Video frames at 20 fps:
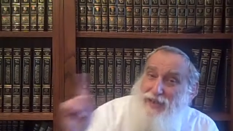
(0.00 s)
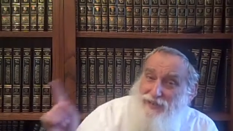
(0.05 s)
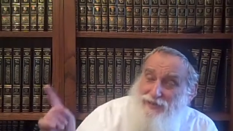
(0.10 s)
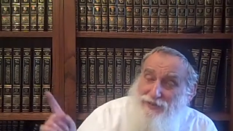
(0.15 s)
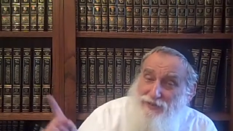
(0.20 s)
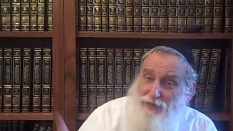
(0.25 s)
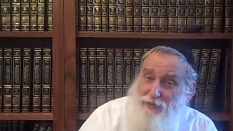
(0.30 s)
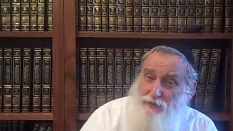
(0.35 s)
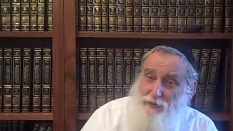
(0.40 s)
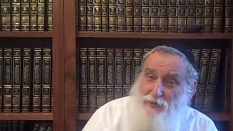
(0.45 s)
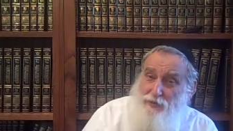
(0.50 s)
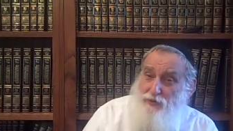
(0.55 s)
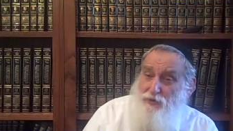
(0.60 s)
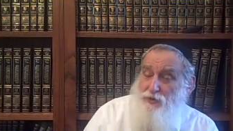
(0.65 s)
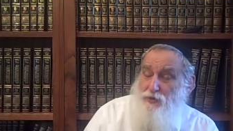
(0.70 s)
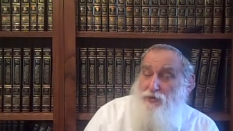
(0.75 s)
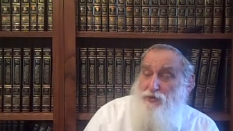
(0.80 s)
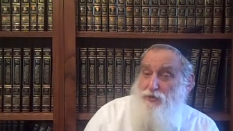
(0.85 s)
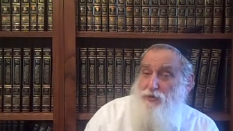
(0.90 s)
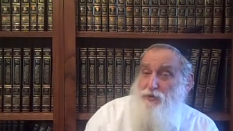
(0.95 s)
not the gorilla,
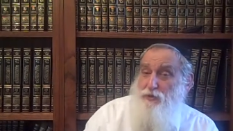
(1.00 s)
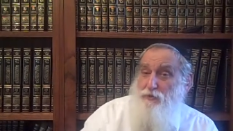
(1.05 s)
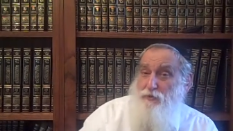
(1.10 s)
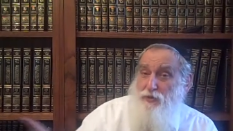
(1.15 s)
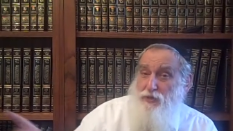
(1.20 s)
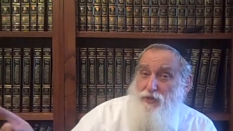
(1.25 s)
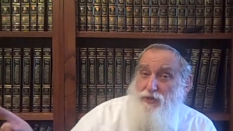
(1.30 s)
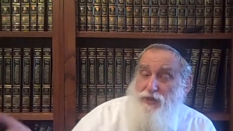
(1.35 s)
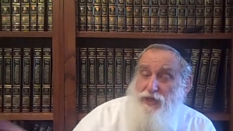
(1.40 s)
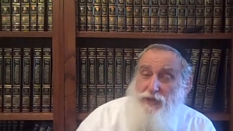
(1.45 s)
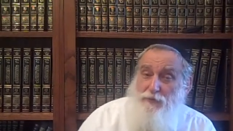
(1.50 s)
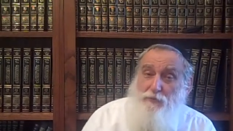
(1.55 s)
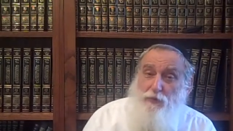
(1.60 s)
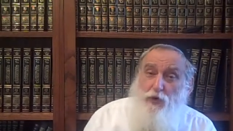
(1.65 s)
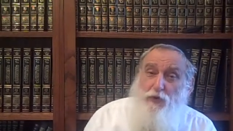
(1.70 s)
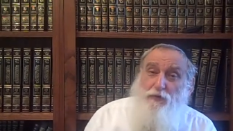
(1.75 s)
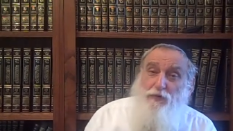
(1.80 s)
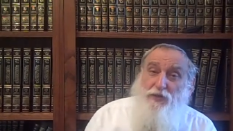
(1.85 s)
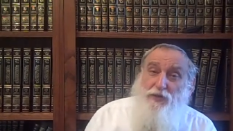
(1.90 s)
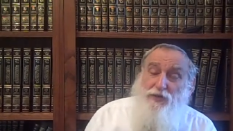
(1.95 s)
because the gorilla came
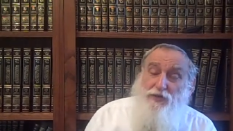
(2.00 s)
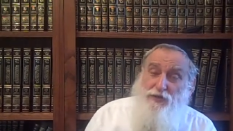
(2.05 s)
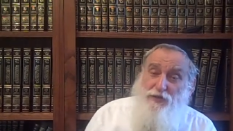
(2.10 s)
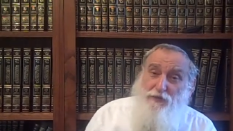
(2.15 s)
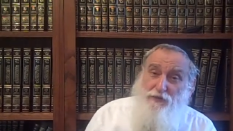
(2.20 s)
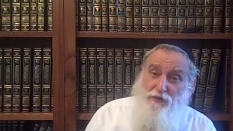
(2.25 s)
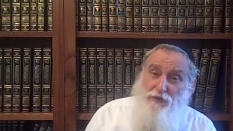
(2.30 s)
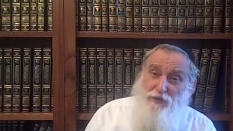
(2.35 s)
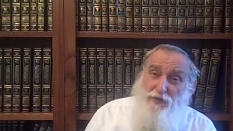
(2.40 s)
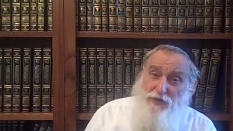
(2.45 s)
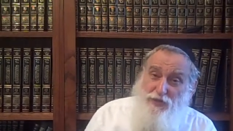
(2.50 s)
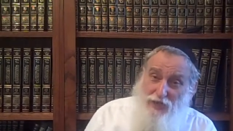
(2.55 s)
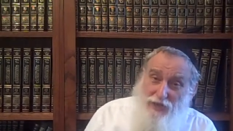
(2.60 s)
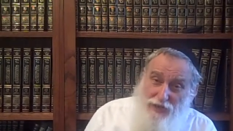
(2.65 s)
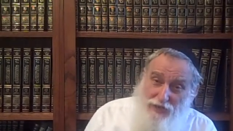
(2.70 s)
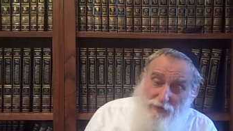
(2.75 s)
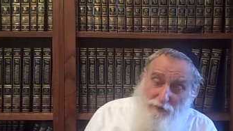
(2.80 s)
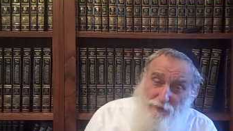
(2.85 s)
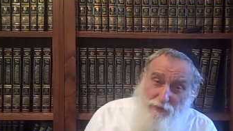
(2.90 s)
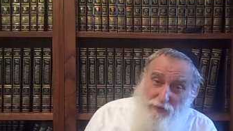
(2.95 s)
off at a different
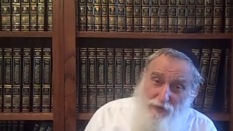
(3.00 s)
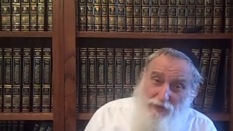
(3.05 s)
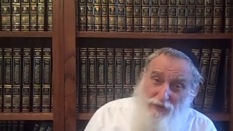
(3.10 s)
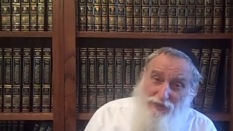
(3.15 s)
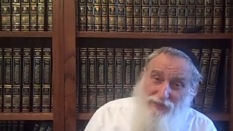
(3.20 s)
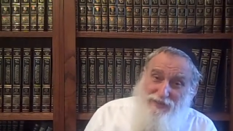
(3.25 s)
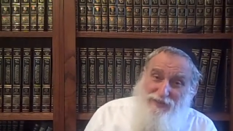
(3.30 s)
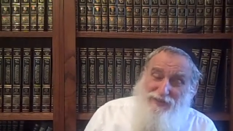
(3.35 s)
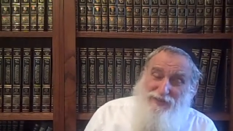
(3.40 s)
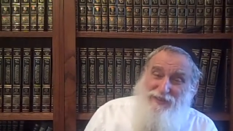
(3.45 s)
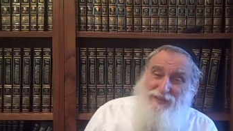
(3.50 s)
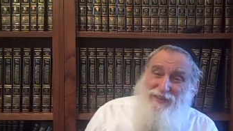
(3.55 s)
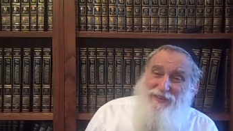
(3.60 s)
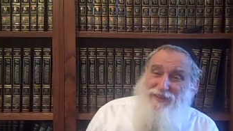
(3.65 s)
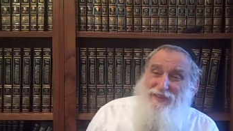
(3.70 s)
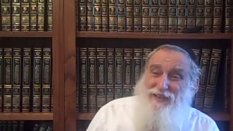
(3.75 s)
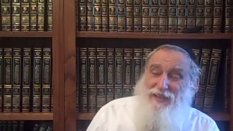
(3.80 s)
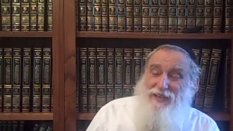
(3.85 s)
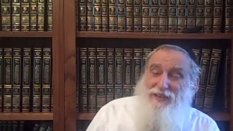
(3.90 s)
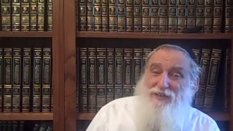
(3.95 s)
time,
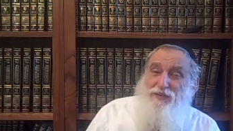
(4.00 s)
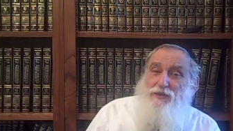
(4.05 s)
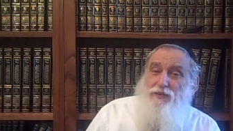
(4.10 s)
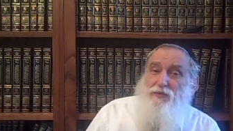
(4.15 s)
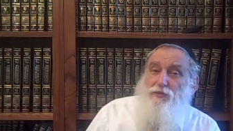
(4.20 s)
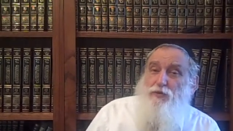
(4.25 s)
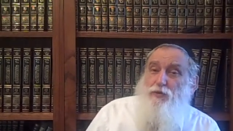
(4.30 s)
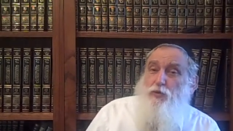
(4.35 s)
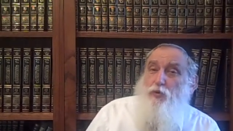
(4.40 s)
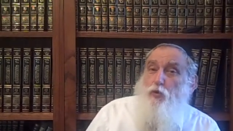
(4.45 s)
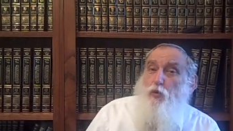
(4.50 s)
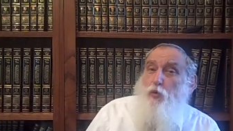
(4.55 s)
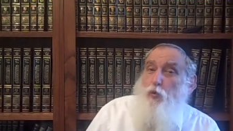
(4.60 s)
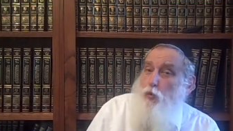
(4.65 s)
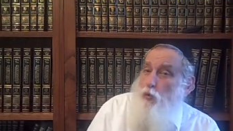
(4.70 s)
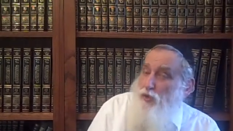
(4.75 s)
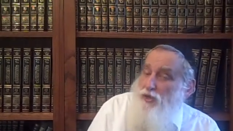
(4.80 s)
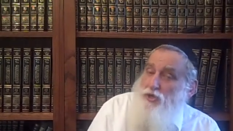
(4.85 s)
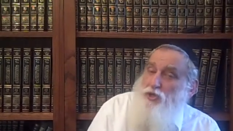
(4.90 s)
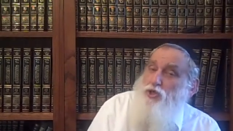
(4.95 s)
then
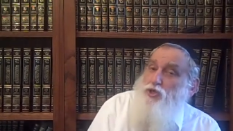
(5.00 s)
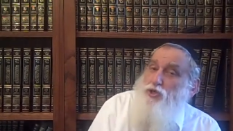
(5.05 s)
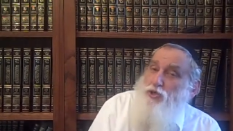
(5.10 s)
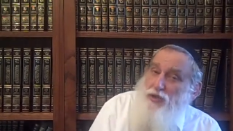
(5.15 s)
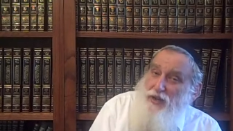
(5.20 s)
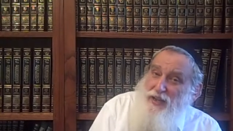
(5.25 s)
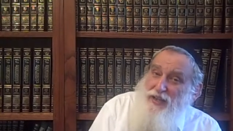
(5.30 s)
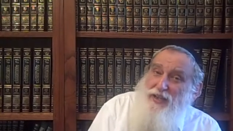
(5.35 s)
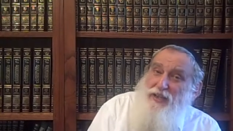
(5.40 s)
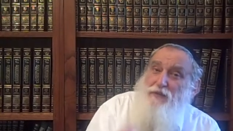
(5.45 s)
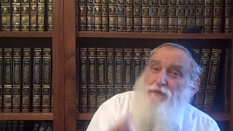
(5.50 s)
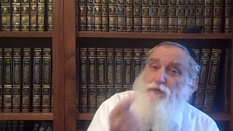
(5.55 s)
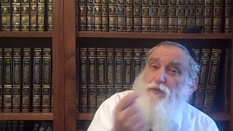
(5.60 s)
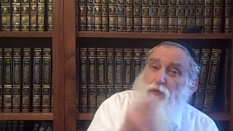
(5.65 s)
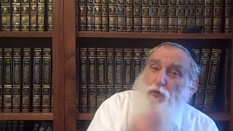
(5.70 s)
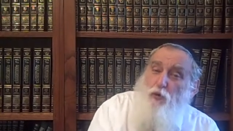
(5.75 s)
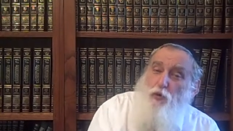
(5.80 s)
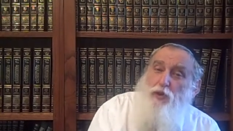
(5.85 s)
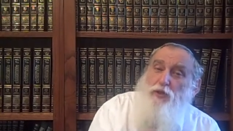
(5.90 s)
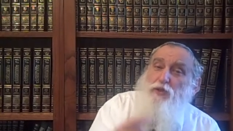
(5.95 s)
we should have
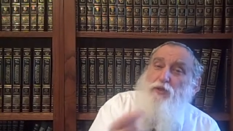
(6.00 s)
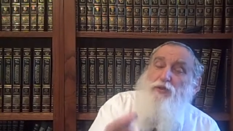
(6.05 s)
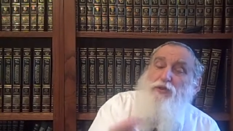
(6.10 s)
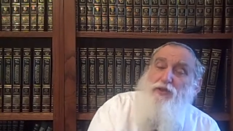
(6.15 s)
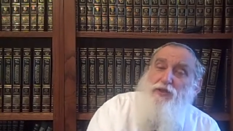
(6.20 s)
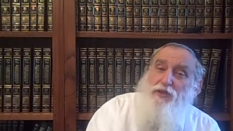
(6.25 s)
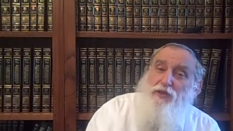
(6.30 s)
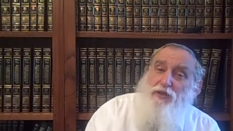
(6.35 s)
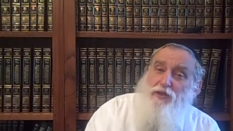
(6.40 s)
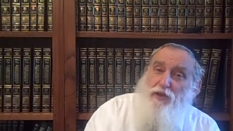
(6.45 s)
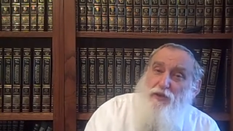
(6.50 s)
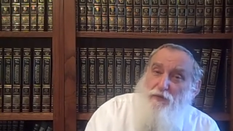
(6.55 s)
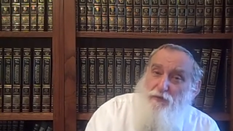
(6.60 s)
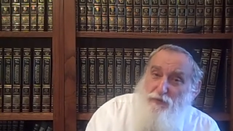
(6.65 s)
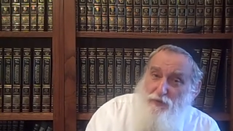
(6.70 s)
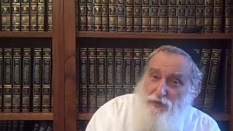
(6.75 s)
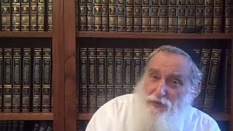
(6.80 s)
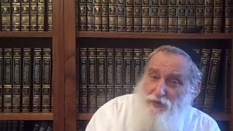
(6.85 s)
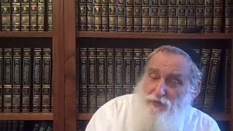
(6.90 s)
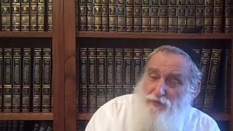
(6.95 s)
all of the
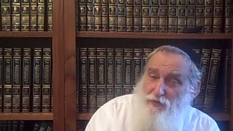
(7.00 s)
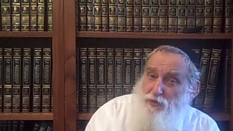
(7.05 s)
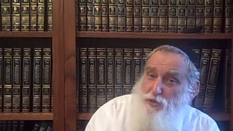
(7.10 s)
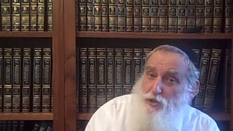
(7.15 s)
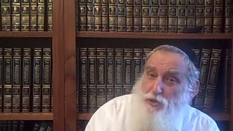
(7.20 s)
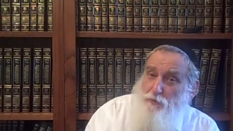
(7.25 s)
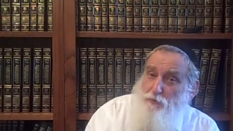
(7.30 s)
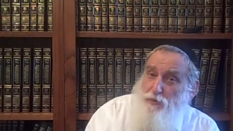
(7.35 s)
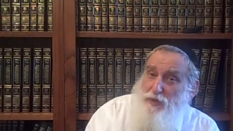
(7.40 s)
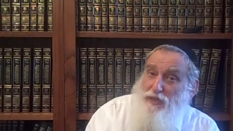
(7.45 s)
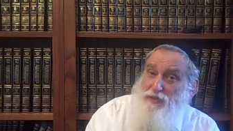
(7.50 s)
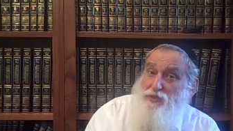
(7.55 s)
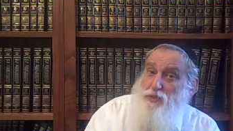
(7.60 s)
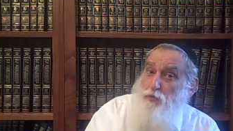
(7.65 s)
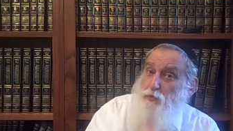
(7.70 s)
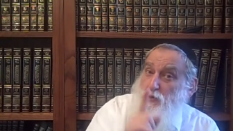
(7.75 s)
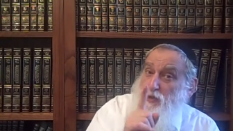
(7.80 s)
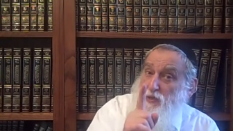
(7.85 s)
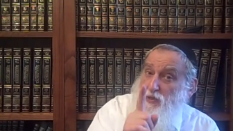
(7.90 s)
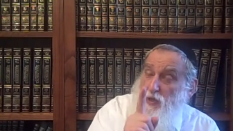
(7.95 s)
ERVs of the
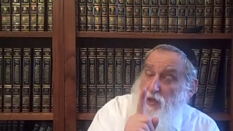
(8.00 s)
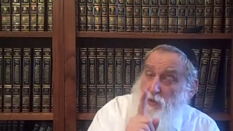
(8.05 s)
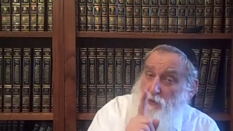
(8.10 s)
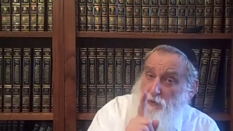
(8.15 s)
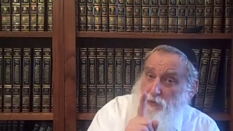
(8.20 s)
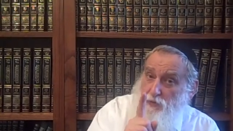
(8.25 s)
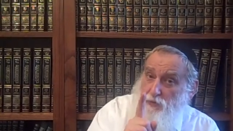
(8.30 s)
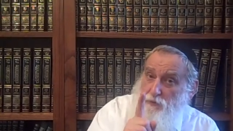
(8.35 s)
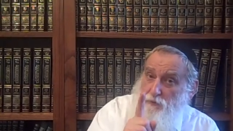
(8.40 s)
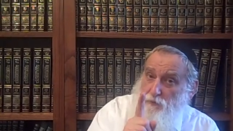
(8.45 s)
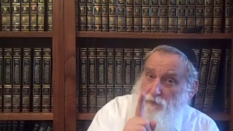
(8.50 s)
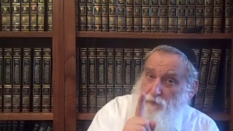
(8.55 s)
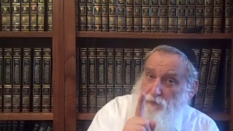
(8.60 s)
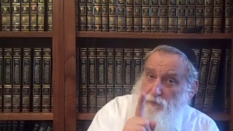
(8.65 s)
chimpanzee. We don't.